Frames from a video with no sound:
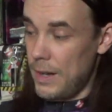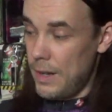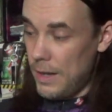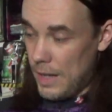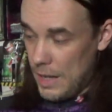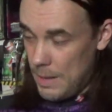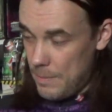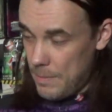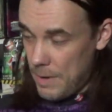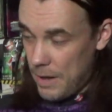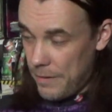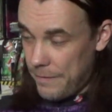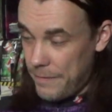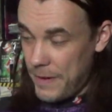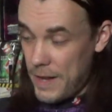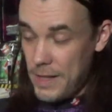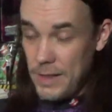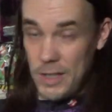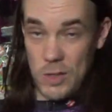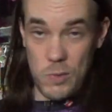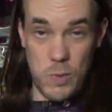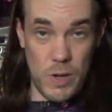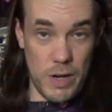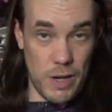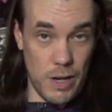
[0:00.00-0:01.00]
Um, I
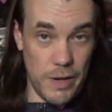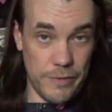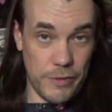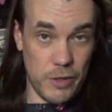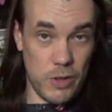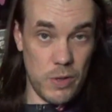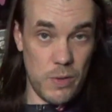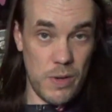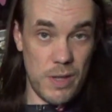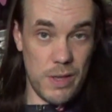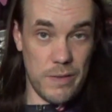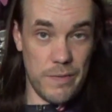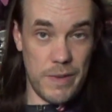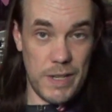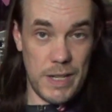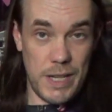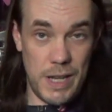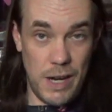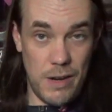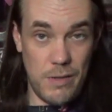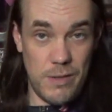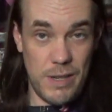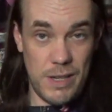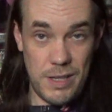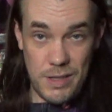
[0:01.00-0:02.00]
found this one after doing the
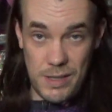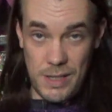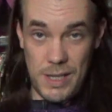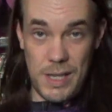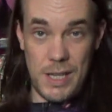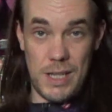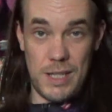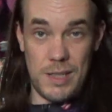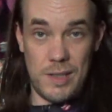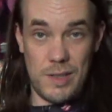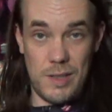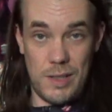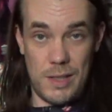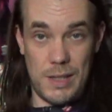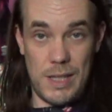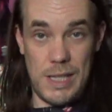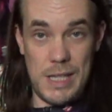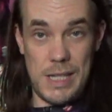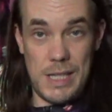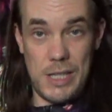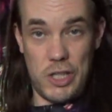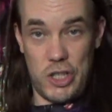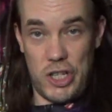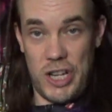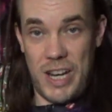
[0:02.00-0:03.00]
video. This is
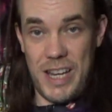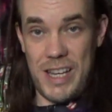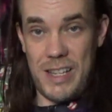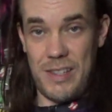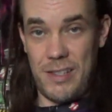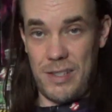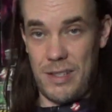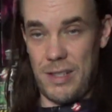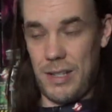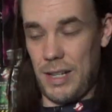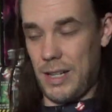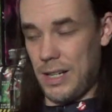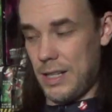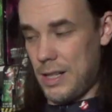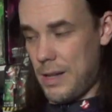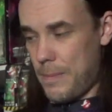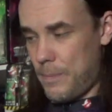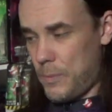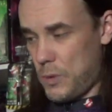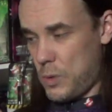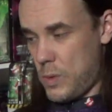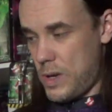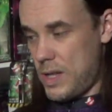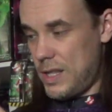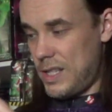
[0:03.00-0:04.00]
the Chase
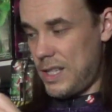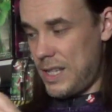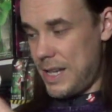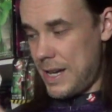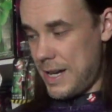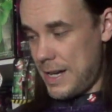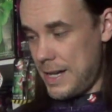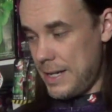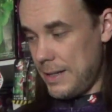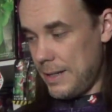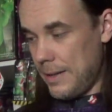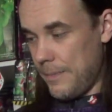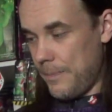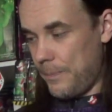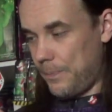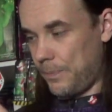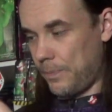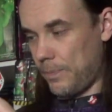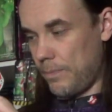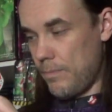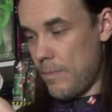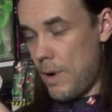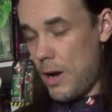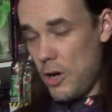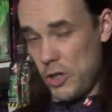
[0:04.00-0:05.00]
Club twenty-eight
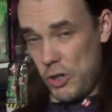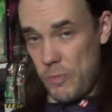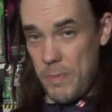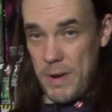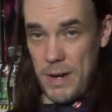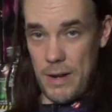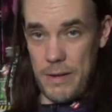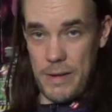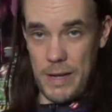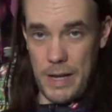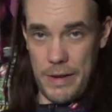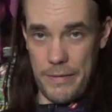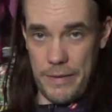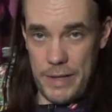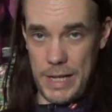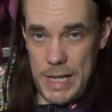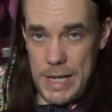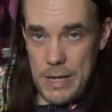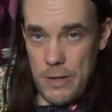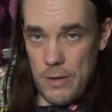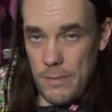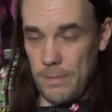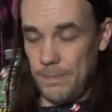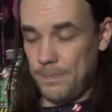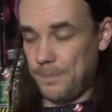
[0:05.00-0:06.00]
Marshmallow Covered
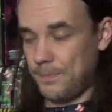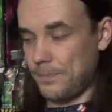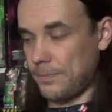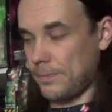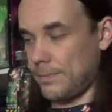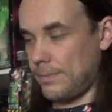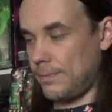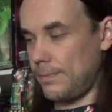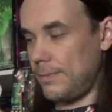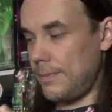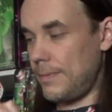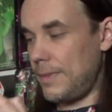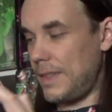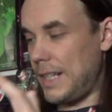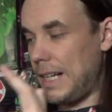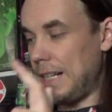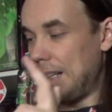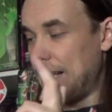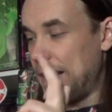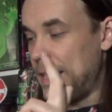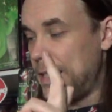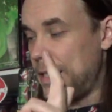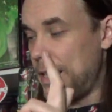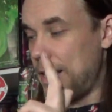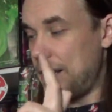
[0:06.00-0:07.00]
Egon.
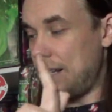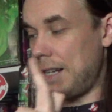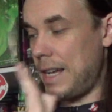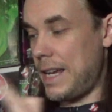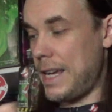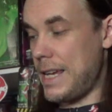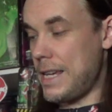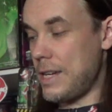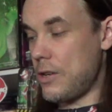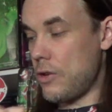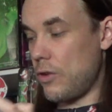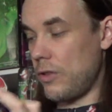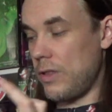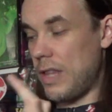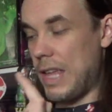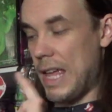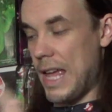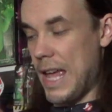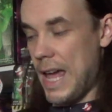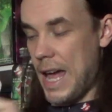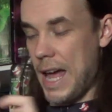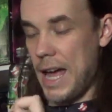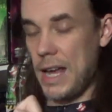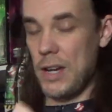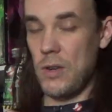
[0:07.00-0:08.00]
They did Egon
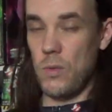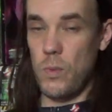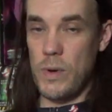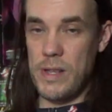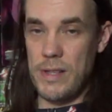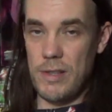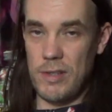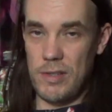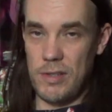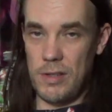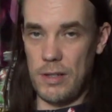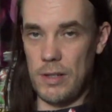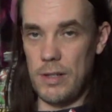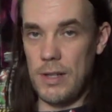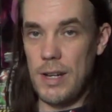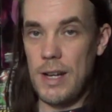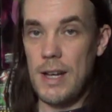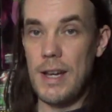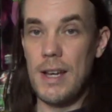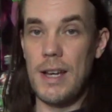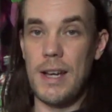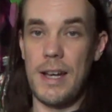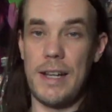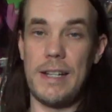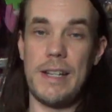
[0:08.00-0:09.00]
and Winston,
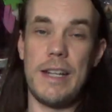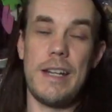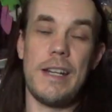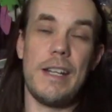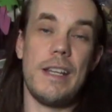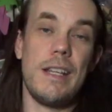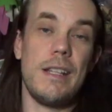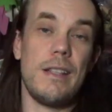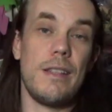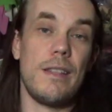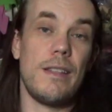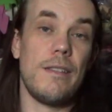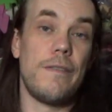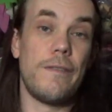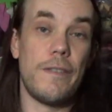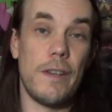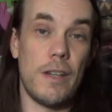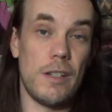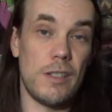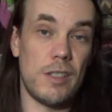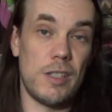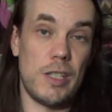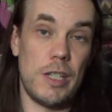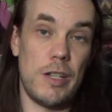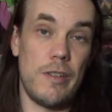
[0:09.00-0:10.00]
and then in the
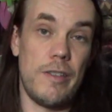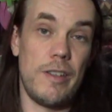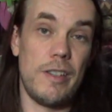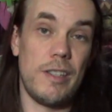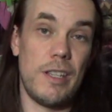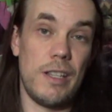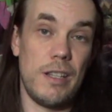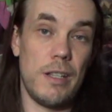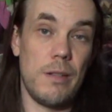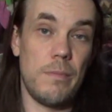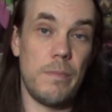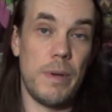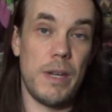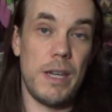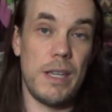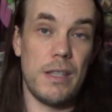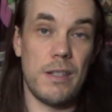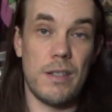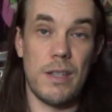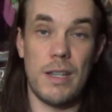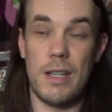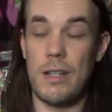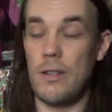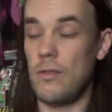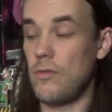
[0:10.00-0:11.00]
first series they did
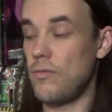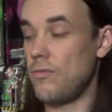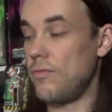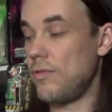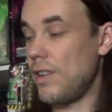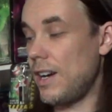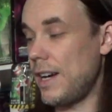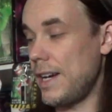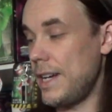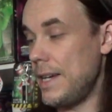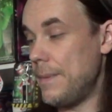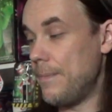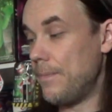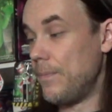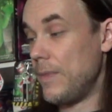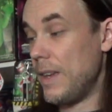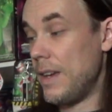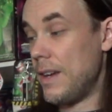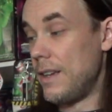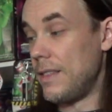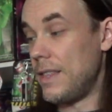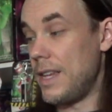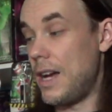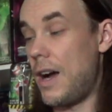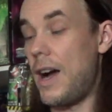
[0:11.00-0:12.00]
Peter and Ray.
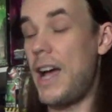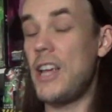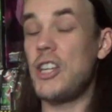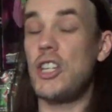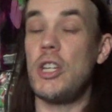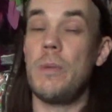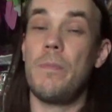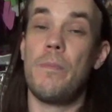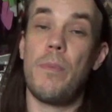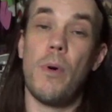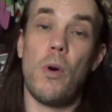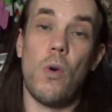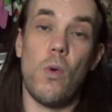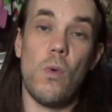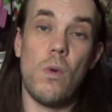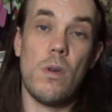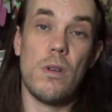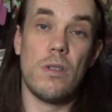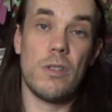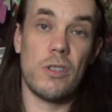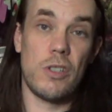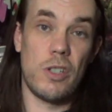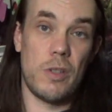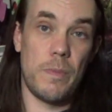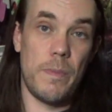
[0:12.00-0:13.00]
Now, I actually bought
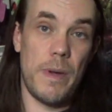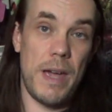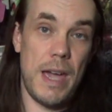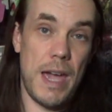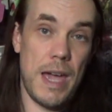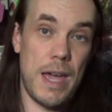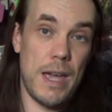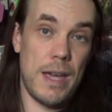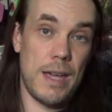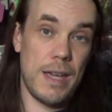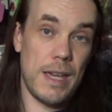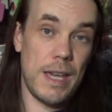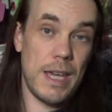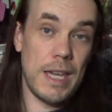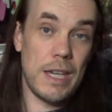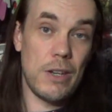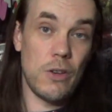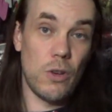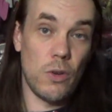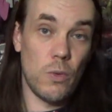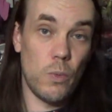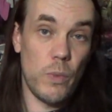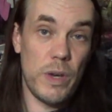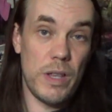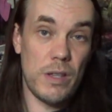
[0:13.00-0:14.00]
spare
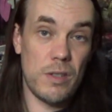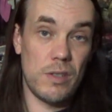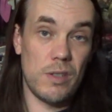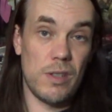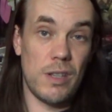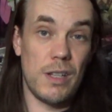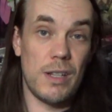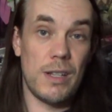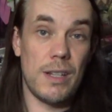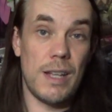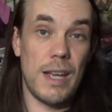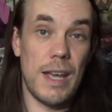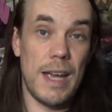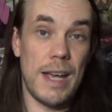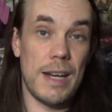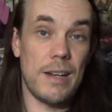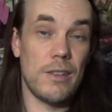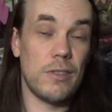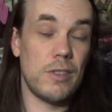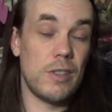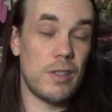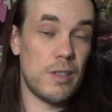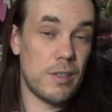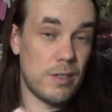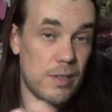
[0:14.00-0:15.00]
Egon and Winston, and
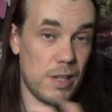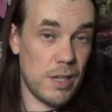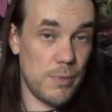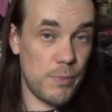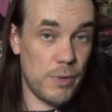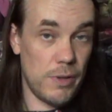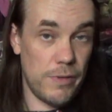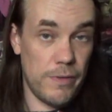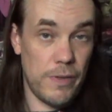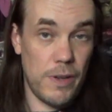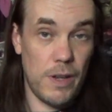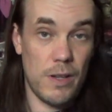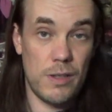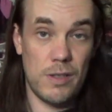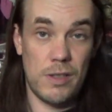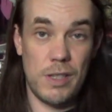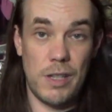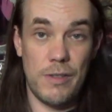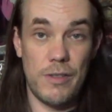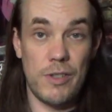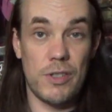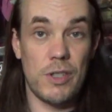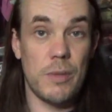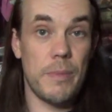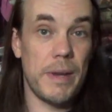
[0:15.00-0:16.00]
I did the same with the first
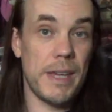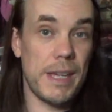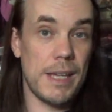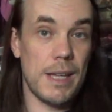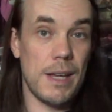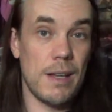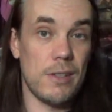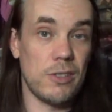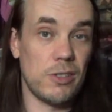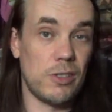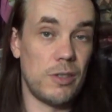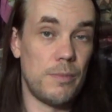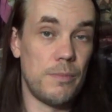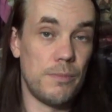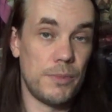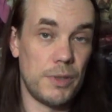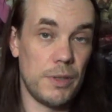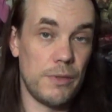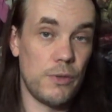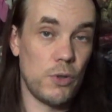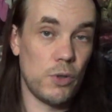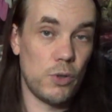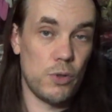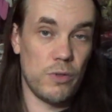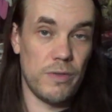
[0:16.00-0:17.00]
series to make customs.
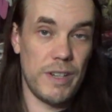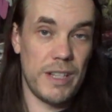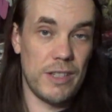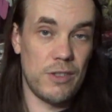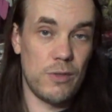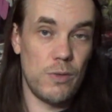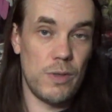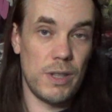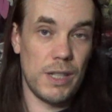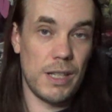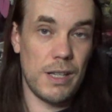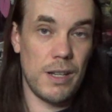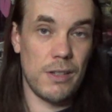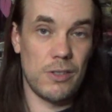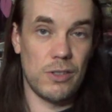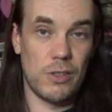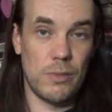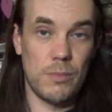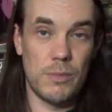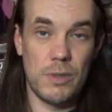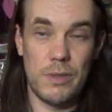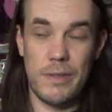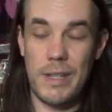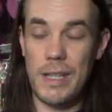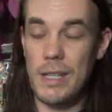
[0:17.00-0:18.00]
I've not got around to doing the
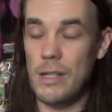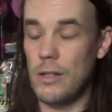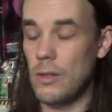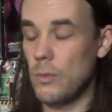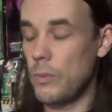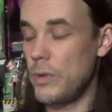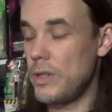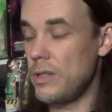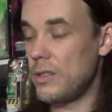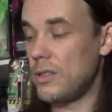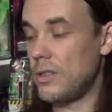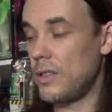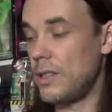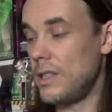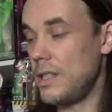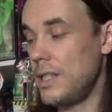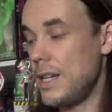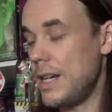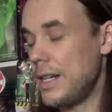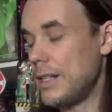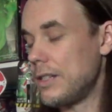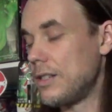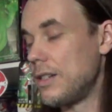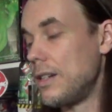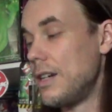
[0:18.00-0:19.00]
customs of Egon and Winston
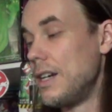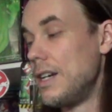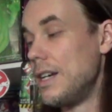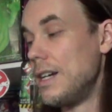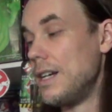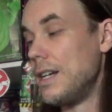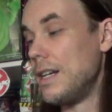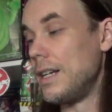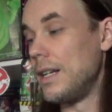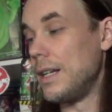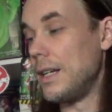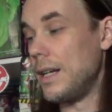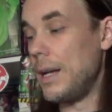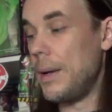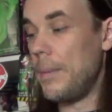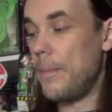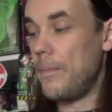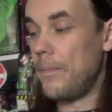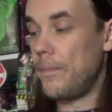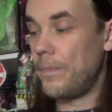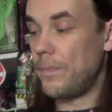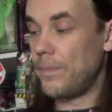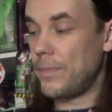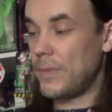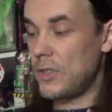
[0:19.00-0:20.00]
yet,
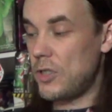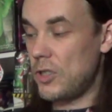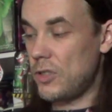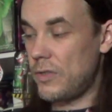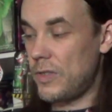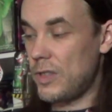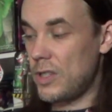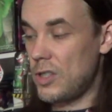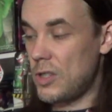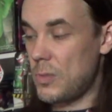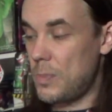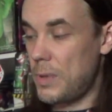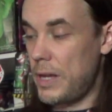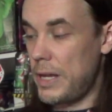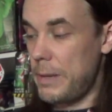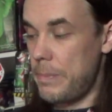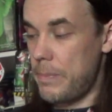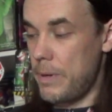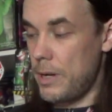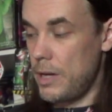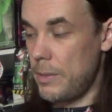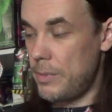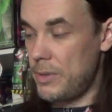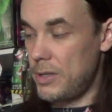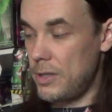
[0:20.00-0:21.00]
um, just for display
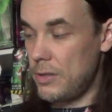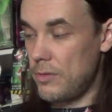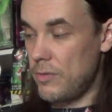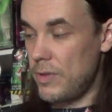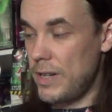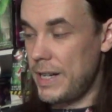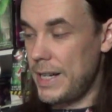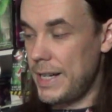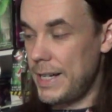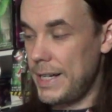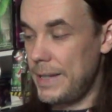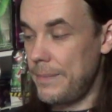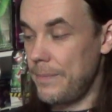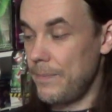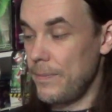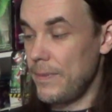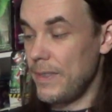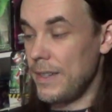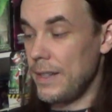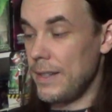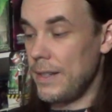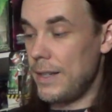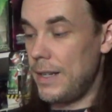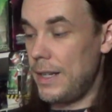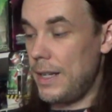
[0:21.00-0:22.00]
purposes really.
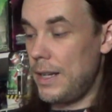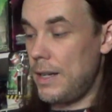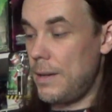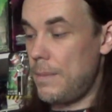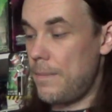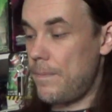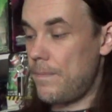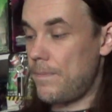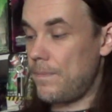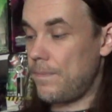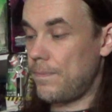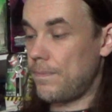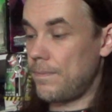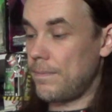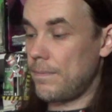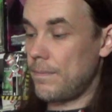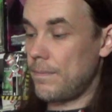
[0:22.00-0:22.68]
Um,